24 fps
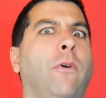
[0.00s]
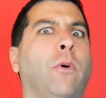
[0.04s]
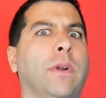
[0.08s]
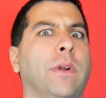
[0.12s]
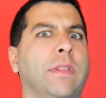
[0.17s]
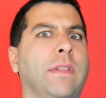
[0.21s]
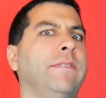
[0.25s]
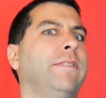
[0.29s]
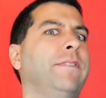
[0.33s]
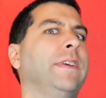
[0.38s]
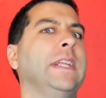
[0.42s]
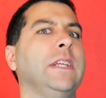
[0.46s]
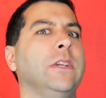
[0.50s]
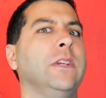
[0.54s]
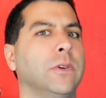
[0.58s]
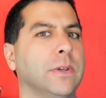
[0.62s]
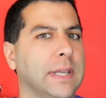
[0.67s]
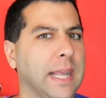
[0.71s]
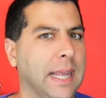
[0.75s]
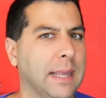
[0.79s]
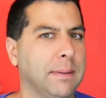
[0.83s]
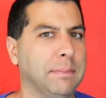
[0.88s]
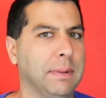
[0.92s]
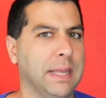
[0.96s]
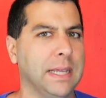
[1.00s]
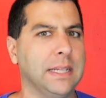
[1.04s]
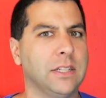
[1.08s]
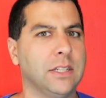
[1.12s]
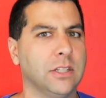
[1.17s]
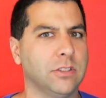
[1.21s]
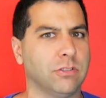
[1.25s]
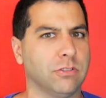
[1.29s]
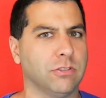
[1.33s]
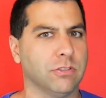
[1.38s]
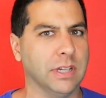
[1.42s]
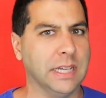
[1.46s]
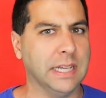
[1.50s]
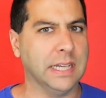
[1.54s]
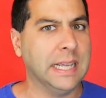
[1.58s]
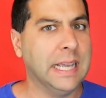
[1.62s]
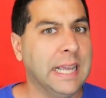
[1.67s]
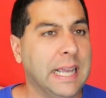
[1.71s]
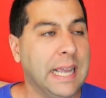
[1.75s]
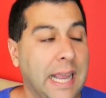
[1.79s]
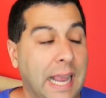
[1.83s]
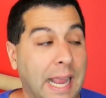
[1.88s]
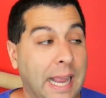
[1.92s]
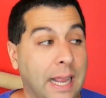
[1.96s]
for the video game industry.
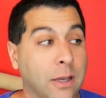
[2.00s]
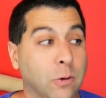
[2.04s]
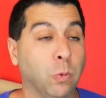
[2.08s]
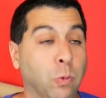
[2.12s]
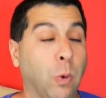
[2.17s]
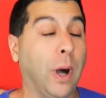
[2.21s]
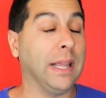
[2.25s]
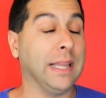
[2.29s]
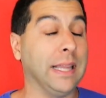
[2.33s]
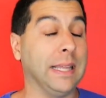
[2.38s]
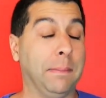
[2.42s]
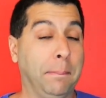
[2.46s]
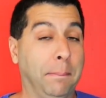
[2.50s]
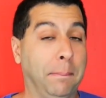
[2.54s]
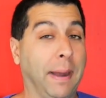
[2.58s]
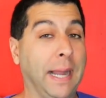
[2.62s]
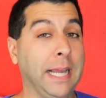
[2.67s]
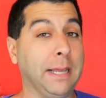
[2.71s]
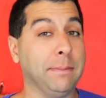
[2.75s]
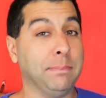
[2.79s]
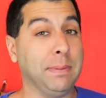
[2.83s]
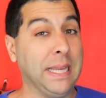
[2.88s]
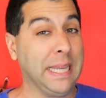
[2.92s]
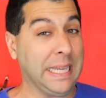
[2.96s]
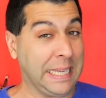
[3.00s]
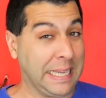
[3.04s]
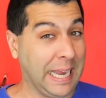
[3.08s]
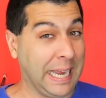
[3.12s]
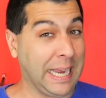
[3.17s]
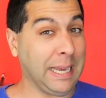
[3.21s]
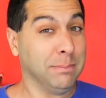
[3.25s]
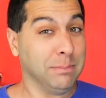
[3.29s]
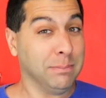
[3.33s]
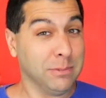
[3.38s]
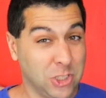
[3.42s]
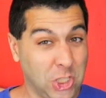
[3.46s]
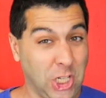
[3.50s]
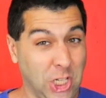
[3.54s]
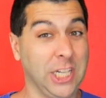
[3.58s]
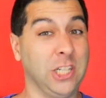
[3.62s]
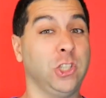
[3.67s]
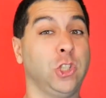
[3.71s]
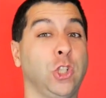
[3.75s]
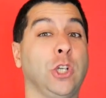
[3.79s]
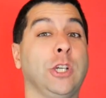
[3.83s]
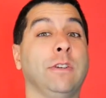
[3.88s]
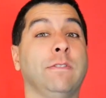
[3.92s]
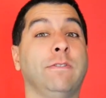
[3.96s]
And while it might be game
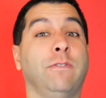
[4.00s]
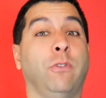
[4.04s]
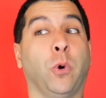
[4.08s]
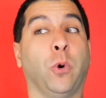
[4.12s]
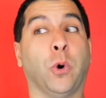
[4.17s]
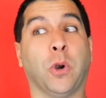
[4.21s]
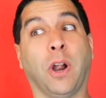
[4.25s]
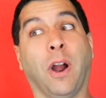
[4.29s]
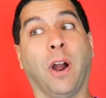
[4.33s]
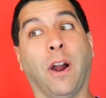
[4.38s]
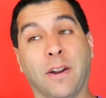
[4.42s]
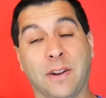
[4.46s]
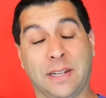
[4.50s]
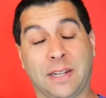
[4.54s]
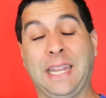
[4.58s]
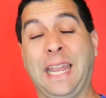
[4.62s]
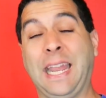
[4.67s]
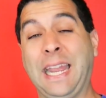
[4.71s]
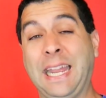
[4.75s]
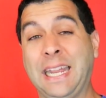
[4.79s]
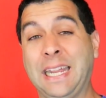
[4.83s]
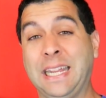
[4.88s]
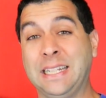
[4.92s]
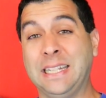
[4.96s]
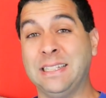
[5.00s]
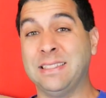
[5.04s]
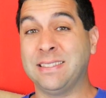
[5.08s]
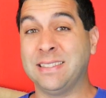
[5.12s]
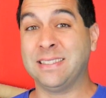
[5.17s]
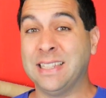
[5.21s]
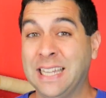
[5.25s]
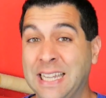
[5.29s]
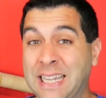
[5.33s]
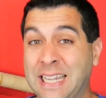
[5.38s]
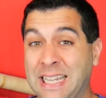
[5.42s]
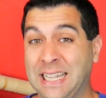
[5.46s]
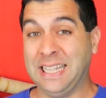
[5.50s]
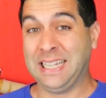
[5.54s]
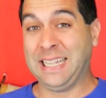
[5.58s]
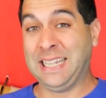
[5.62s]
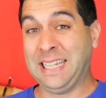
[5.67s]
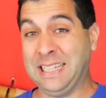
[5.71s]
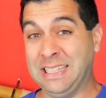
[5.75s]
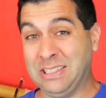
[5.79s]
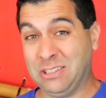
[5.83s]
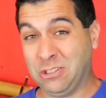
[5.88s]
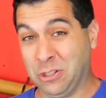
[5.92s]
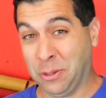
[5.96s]
changing for arcades
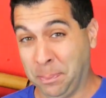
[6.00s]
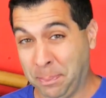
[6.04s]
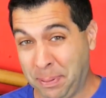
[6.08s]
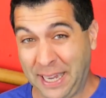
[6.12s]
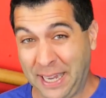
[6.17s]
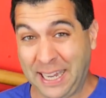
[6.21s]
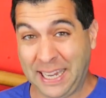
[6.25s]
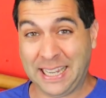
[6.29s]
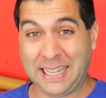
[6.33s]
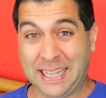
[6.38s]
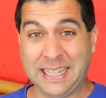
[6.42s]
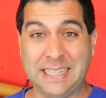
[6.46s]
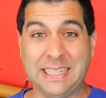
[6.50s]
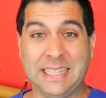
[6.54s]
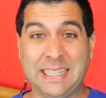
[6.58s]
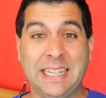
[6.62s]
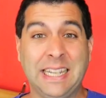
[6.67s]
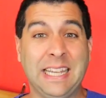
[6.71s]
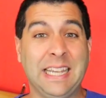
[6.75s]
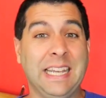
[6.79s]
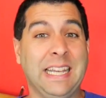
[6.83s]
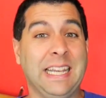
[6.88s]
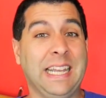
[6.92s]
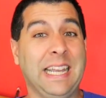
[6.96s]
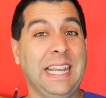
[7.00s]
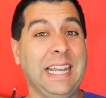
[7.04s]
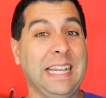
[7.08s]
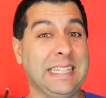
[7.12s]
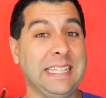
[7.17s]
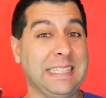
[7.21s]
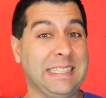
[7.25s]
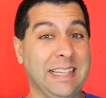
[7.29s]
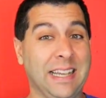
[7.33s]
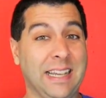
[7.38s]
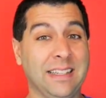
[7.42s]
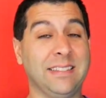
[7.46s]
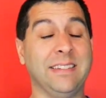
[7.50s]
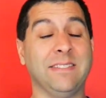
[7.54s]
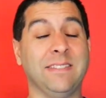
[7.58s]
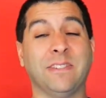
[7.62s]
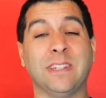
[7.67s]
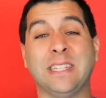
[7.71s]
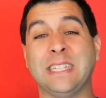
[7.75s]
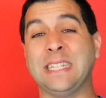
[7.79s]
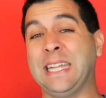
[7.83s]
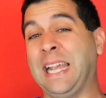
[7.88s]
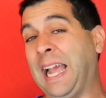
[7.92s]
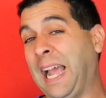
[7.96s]
in Japan, it doesn't
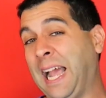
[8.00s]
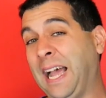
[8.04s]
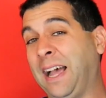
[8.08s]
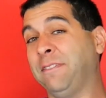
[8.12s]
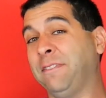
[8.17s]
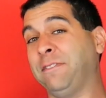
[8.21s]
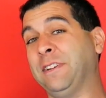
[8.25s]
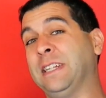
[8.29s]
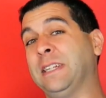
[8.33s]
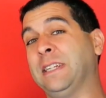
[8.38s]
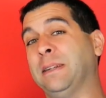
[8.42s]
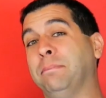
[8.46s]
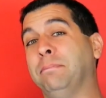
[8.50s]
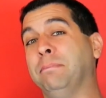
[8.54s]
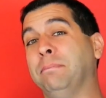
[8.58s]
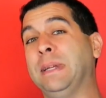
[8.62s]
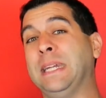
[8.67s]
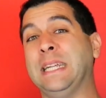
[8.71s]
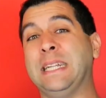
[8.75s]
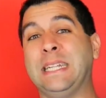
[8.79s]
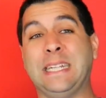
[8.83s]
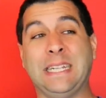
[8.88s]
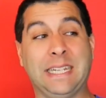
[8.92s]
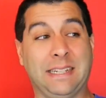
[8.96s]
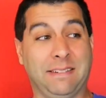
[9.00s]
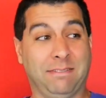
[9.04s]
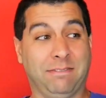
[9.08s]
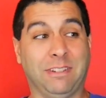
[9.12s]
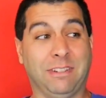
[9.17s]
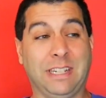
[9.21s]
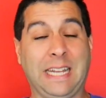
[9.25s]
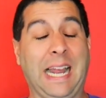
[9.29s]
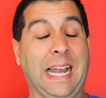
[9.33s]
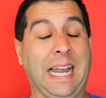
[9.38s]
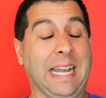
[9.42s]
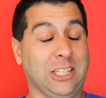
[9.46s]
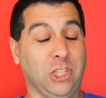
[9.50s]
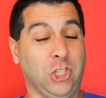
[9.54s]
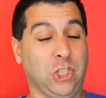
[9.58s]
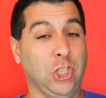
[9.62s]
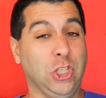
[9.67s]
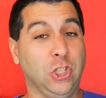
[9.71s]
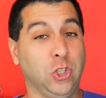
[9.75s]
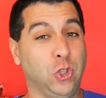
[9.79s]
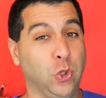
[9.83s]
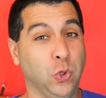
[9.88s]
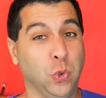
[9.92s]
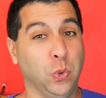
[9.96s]
really have an immediate
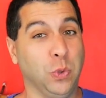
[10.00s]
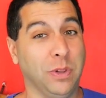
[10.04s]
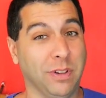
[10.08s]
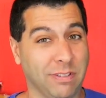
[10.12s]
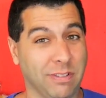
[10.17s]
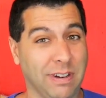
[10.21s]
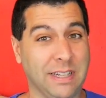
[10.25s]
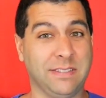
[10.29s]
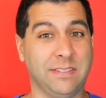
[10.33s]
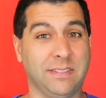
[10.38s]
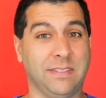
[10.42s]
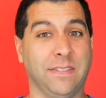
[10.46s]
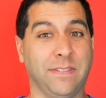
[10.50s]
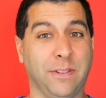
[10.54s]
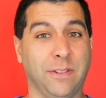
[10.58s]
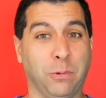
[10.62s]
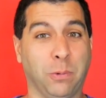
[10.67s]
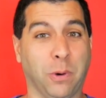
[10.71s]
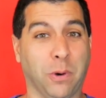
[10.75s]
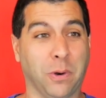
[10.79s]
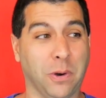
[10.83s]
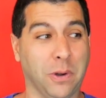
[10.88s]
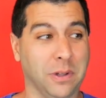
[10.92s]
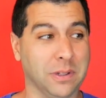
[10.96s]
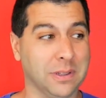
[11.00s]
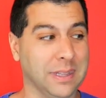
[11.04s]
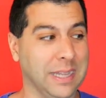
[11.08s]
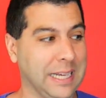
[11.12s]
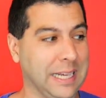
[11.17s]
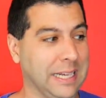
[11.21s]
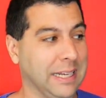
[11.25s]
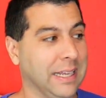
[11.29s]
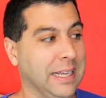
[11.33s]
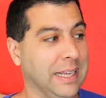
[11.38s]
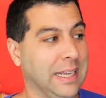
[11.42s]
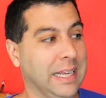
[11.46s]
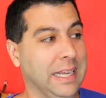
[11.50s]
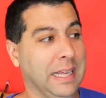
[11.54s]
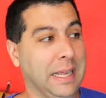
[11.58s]
reaction to the rest of the world. Like,